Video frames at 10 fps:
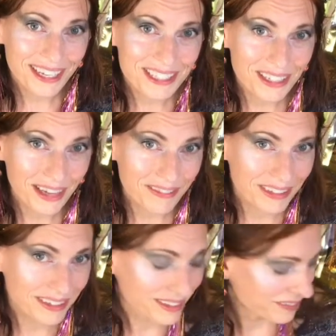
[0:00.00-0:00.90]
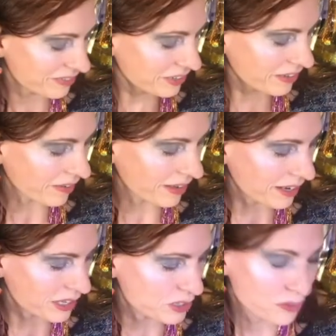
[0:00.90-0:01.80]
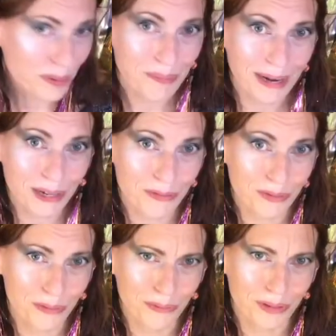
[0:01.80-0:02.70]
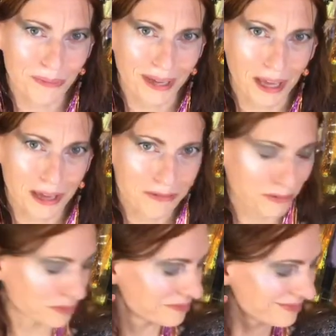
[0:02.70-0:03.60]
I still haven't figured out how to do a microphone with my iPhone.